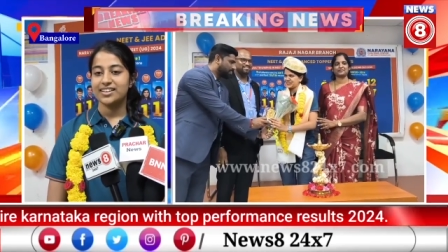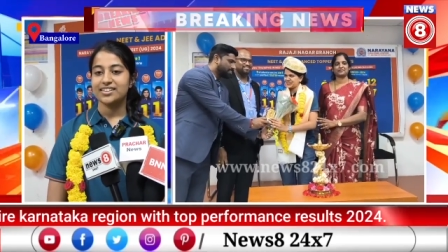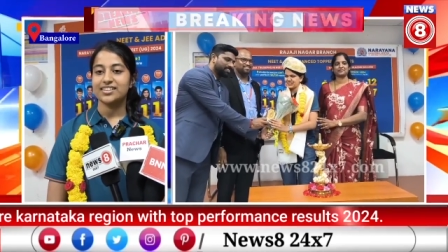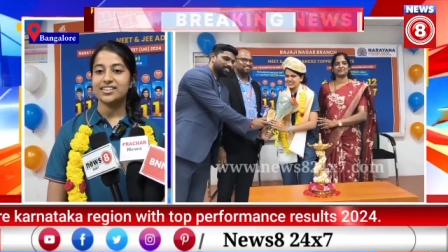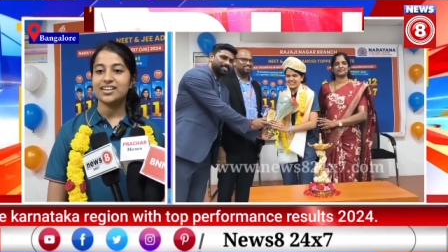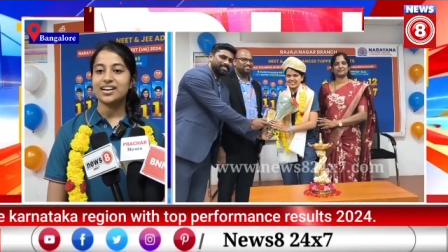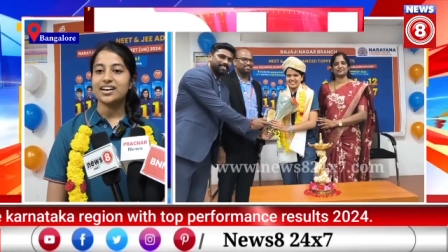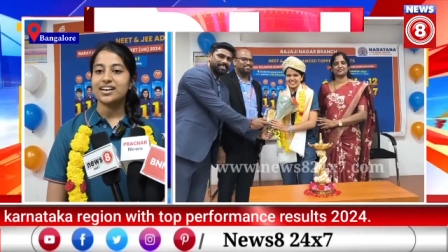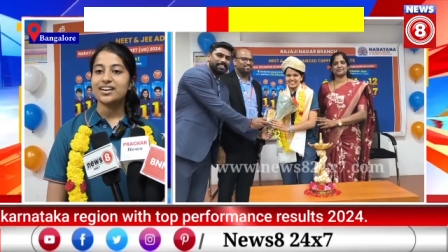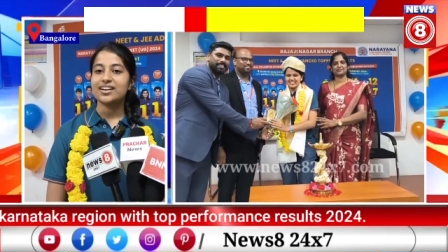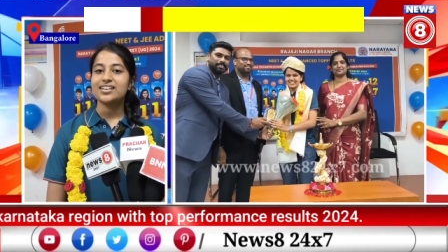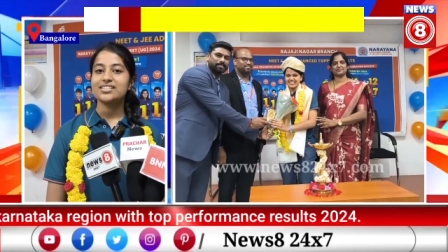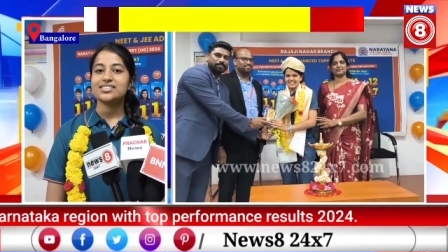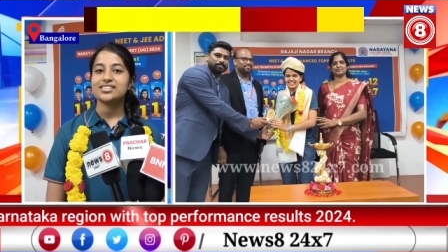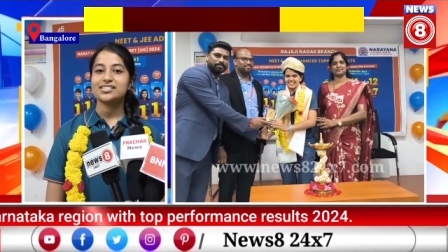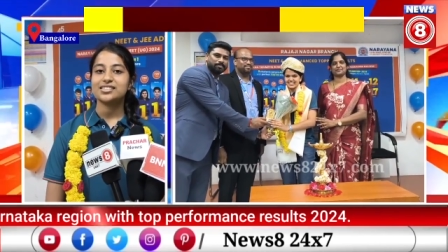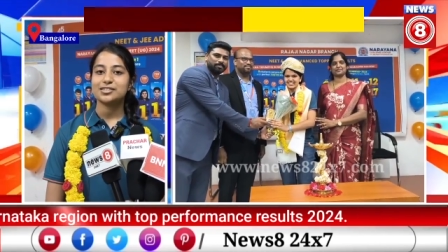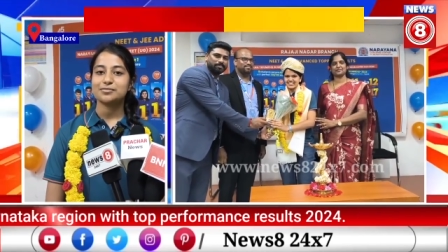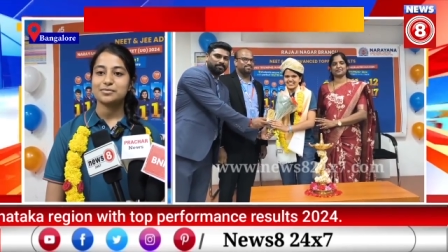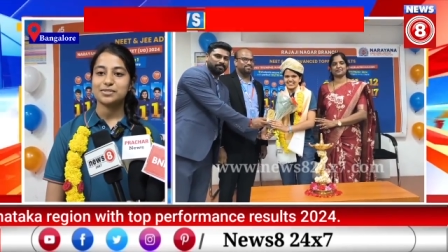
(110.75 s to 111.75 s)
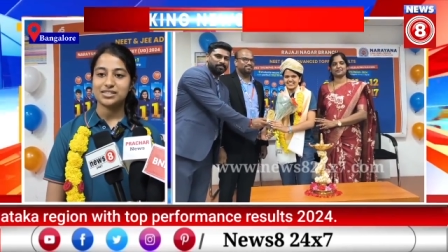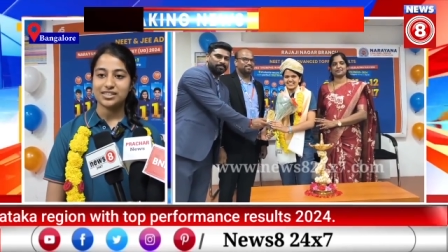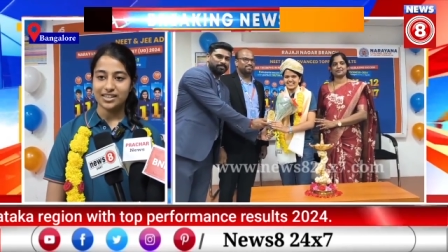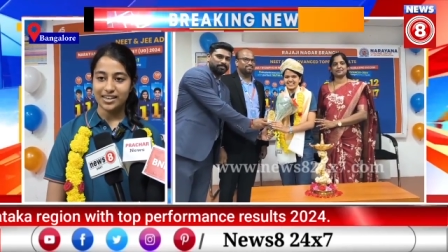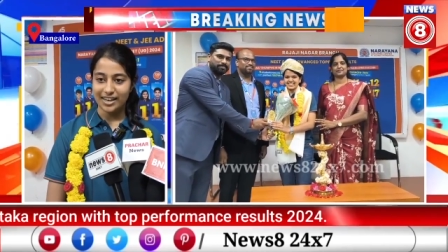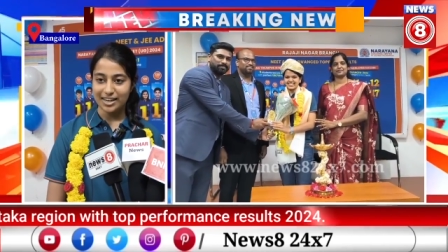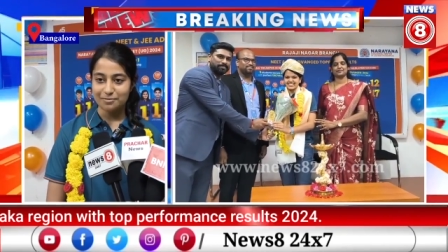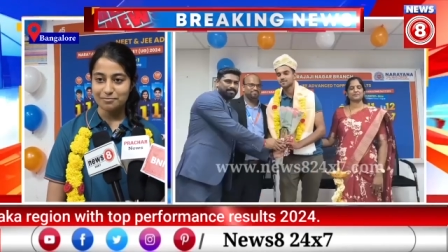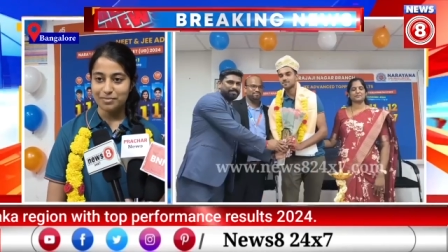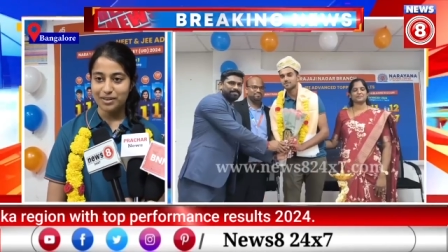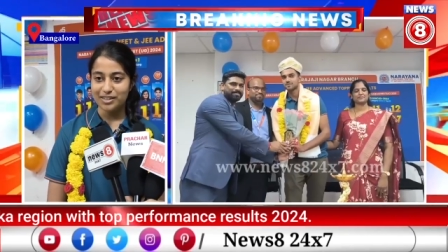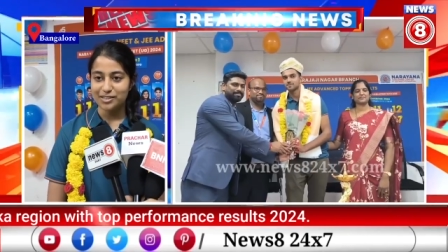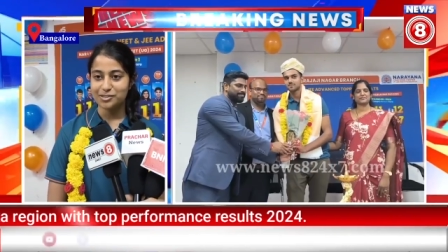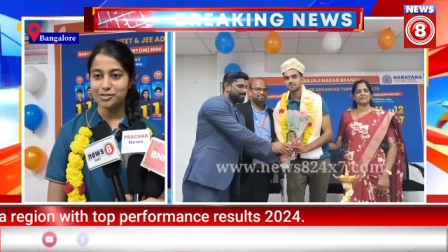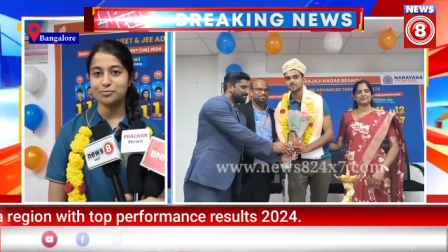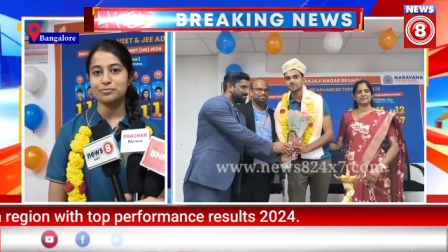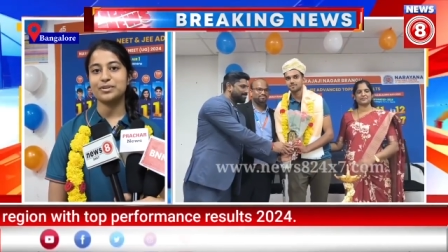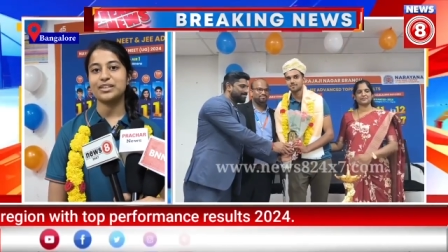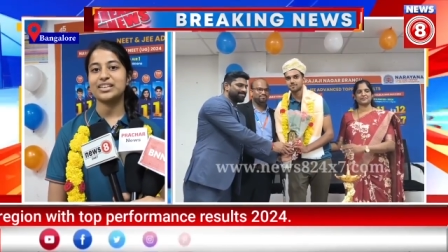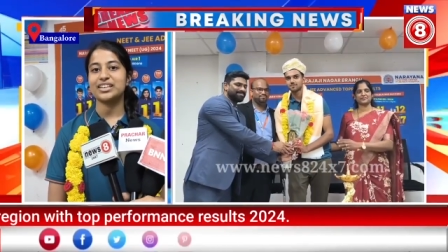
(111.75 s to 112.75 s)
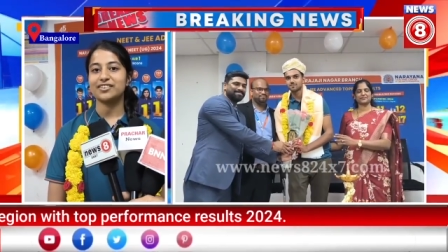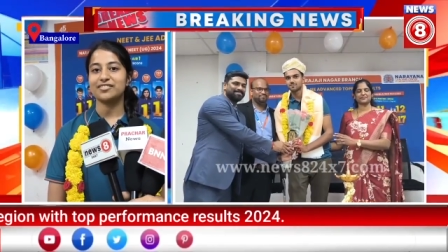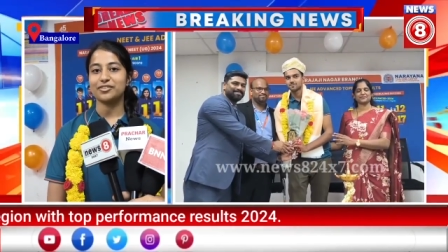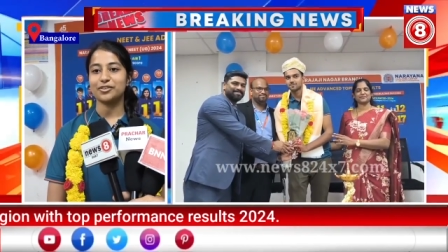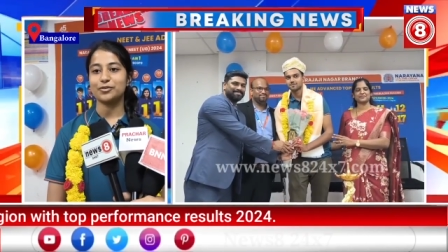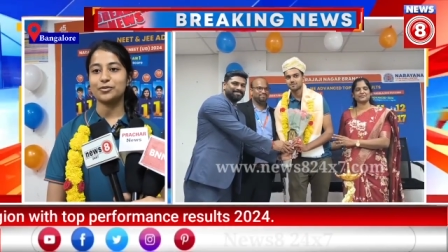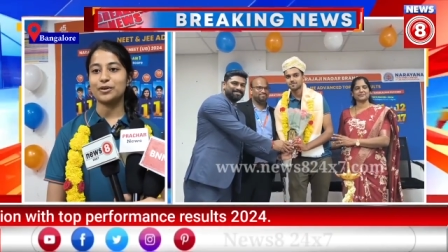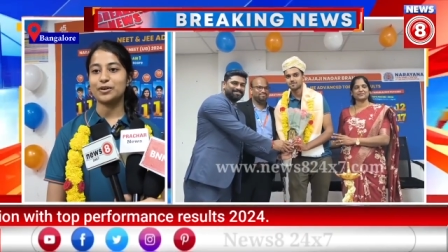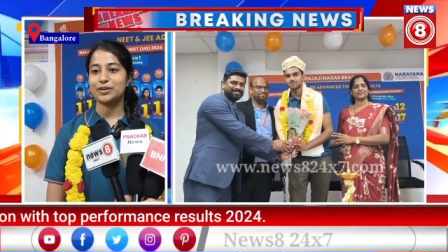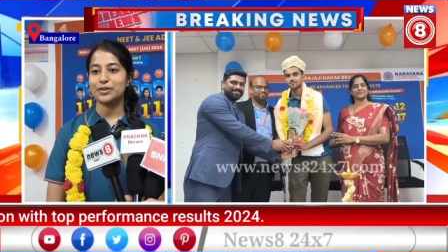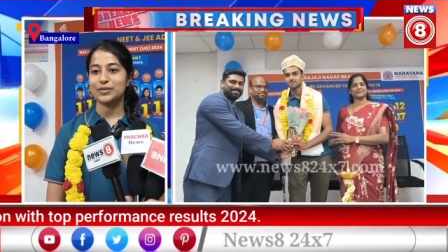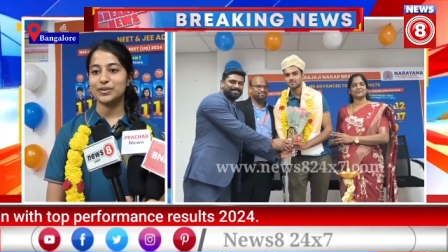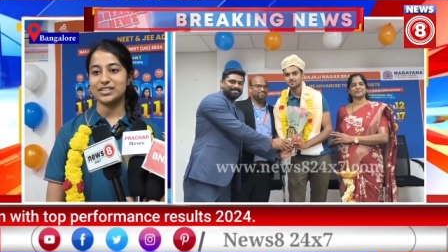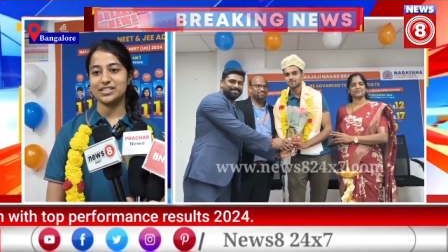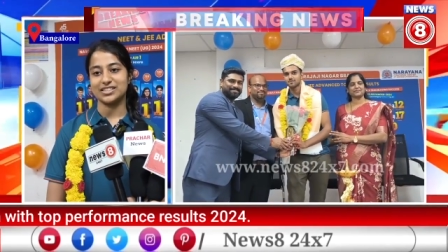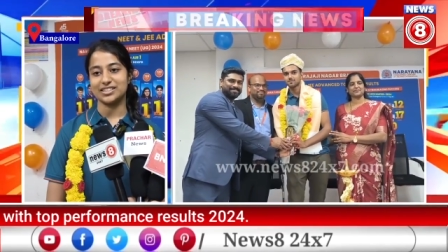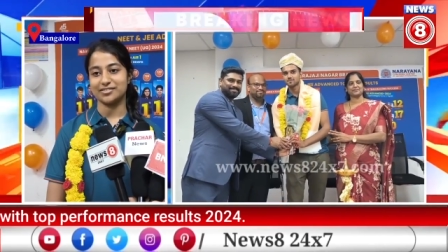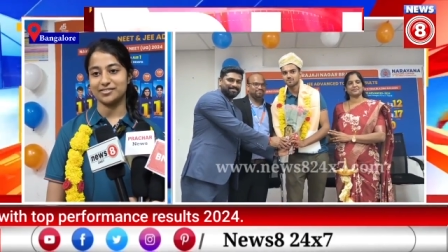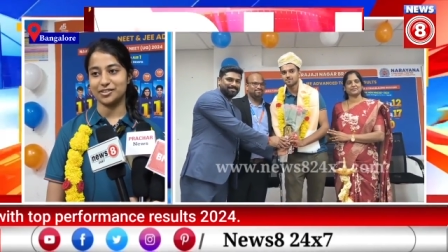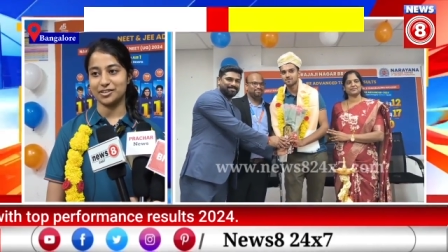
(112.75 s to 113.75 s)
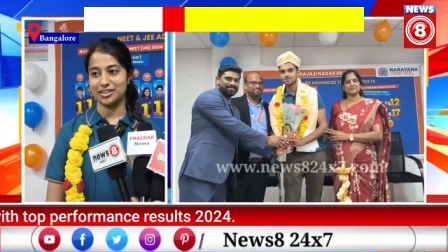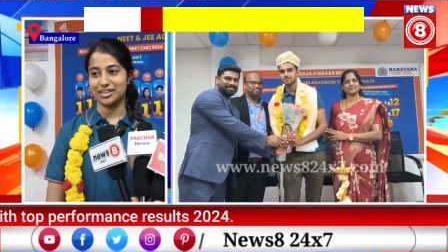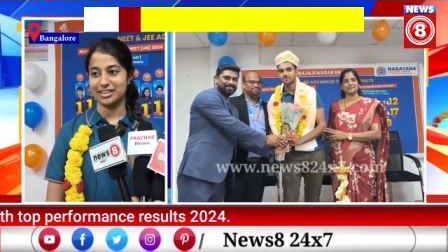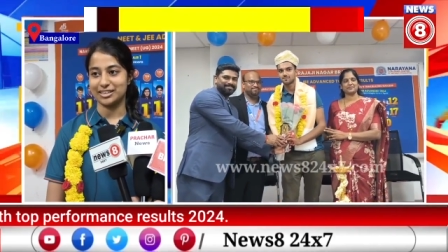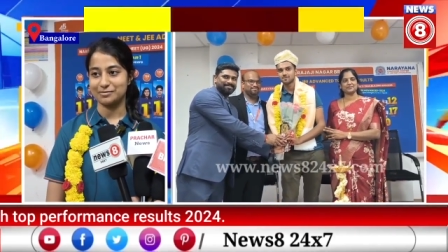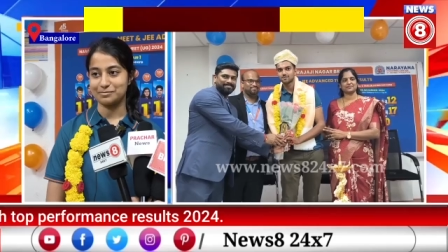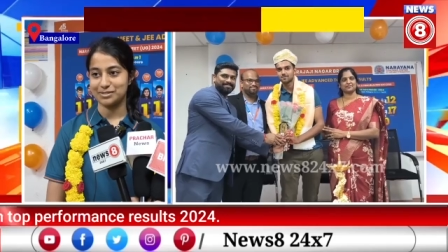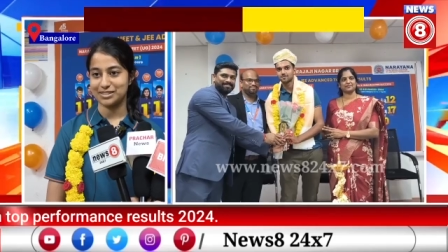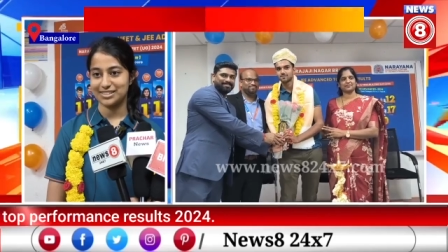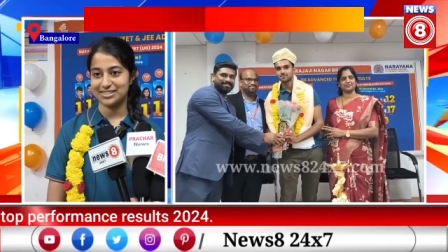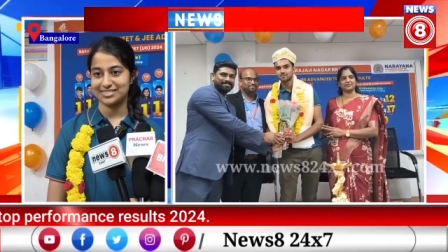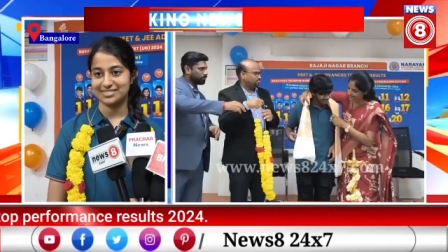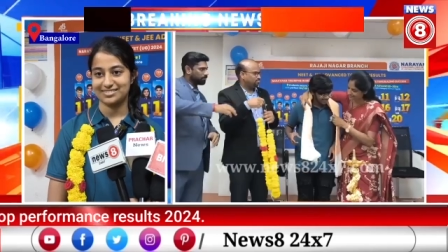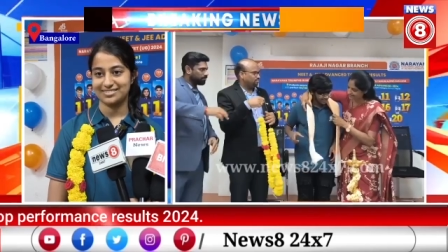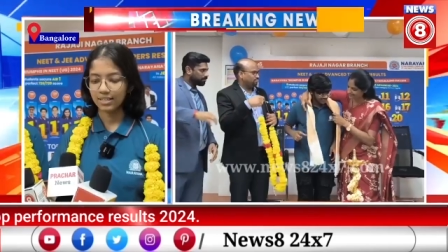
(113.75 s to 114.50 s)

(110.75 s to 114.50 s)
The Narayana system is the right place to be if you want to achieve your dreams.